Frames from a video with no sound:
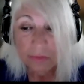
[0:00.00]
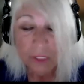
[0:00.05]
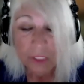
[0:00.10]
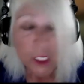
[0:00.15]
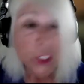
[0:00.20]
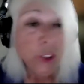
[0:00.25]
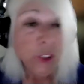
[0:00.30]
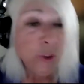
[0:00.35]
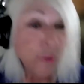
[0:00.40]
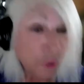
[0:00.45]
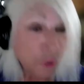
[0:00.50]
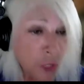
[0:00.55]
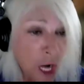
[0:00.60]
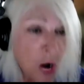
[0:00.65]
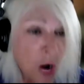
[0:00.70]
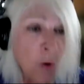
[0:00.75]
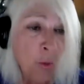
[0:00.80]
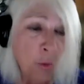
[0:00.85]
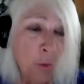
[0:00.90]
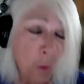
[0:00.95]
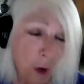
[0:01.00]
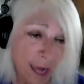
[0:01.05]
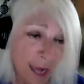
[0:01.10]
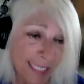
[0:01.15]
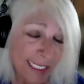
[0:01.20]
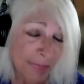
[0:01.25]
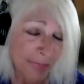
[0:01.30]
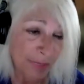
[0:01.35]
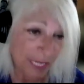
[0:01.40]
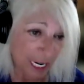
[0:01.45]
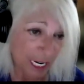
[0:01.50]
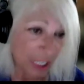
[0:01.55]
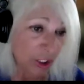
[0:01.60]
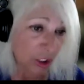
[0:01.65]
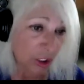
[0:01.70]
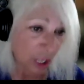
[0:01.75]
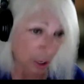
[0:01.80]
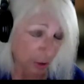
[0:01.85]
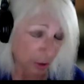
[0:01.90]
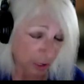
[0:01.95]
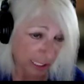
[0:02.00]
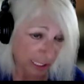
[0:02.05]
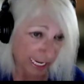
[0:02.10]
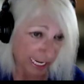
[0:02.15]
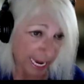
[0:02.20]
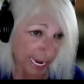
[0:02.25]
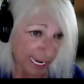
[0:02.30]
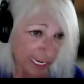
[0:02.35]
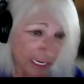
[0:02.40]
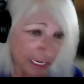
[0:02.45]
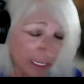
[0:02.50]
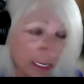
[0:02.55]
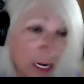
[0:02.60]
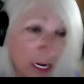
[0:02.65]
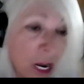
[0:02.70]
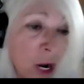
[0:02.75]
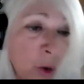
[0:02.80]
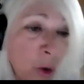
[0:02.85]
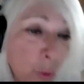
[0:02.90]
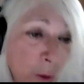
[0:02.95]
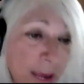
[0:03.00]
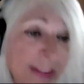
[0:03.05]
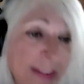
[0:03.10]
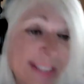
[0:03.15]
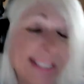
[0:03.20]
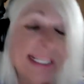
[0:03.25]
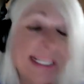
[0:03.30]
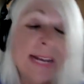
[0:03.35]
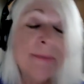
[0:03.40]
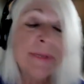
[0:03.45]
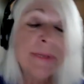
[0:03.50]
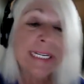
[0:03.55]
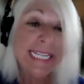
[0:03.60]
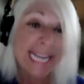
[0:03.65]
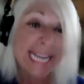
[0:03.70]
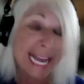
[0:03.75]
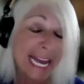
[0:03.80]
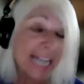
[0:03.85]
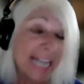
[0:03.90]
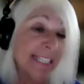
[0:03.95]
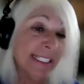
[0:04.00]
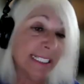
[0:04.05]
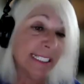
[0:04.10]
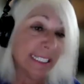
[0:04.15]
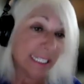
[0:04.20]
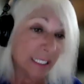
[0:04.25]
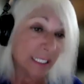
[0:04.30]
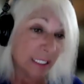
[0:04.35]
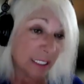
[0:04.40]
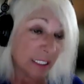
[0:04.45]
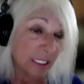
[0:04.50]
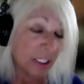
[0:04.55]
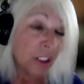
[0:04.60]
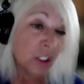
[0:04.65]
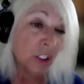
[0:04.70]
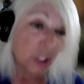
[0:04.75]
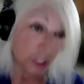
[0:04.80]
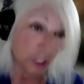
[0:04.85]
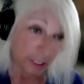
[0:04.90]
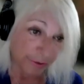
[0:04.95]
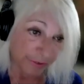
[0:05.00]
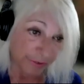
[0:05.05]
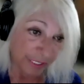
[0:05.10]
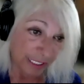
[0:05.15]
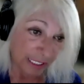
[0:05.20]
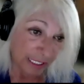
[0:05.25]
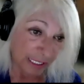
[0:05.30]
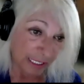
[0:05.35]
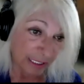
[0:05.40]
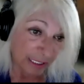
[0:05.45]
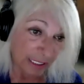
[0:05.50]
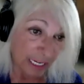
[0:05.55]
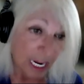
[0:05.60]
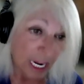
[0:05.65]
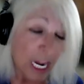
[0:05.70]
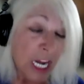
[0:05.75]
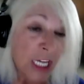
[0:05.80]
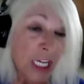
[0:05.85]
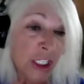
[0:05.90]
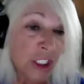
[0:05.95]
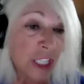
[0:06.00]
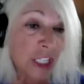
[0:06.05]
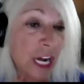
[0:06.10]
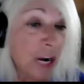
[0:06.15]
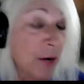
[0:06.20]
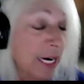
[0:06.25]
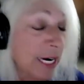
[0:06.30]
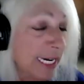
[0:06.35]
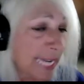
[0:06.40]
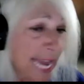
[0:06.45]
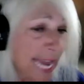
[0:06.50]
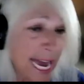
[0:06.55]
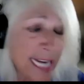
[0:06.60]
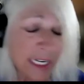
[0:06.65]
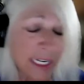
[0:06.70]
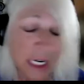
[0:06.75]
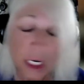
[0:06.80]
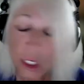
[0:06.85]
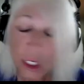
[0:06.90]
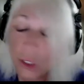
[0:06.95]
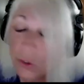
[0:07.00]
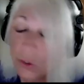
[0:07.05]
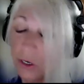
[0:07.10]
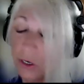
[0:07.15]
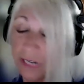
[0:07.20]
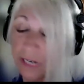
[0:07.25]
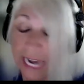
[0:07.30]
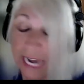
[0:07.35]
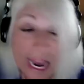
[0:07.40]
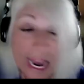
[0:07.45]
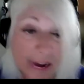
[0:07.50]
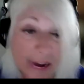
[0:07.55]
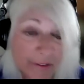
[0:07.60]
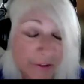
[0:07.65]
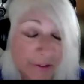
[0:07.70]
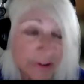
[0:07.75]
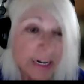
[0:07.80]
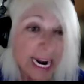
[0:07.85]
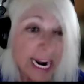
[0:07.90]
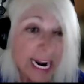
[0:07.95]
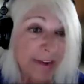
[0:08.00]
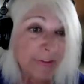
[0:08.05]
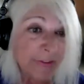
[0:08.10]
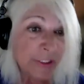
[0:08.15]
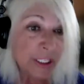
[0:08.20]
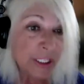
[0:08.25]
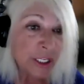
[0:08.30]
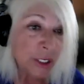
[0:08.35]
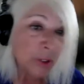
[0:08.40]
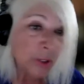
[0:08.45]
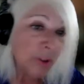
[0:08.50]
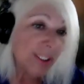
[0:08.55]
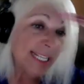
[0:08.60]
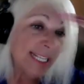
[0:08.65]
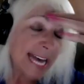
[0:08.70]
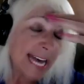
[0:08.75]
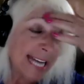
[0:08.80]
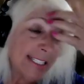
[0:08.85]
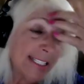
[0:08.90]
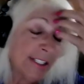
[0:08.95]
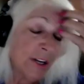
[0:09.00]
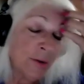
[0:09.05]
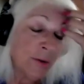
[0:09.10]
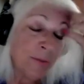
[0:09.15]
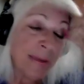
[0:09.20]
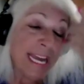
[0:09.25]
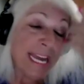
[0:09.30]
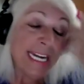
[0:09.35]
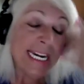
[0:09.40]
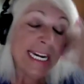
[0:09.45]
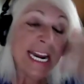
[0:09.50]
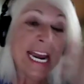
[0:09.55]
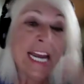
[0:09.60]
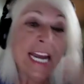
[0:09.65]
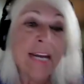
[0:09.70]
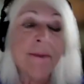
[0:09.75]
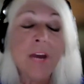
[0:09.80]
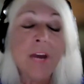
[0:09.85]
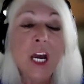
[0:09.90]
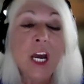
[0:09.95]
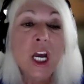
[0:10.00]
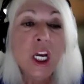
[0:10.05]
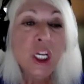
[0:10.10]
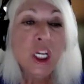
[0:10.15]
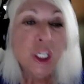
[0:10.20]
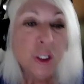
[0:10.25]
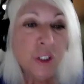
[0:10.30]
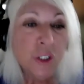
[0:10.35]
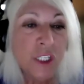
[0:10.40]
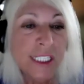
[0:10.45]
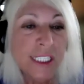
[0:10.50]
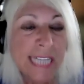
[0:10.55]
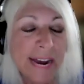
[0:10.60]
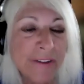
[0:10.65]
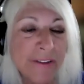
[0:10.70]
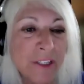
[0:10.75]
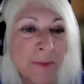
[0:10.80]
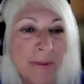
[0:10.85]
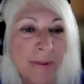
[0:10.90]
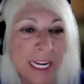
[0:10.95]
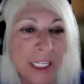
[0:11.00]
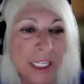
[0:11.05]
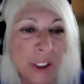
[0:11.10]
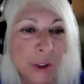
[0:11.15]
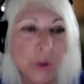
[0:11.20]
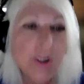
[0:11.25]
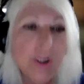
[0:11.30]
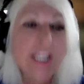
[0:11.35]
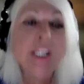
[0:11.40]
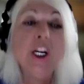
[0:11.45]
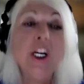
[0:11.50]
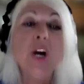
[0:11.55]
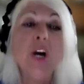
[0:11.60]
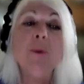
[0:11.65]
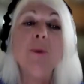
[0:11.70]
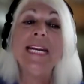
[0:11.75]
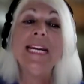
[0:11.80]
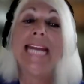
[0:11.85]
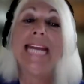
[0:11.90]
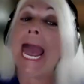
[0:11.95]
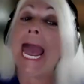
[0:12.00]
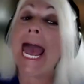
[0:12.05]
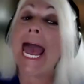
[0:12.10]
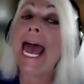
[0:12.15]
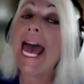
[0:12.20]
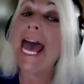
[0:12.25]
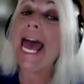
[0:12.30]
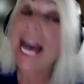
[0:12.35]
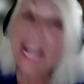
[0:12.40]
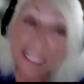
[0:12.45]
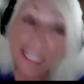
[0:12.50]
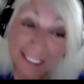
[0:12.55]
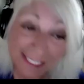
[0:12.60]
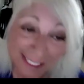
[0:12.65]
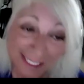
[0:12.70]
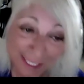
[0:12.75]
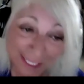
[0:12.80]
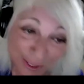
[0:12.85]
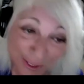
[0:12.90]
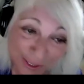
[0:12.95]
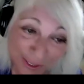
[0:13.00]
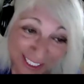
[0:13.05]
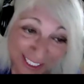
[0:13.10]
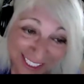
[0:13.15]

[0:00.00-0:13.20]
you don't want to be associated with somebody else's services. So again, you don't ever have to use that domain name. You just have to make sure nobody else uses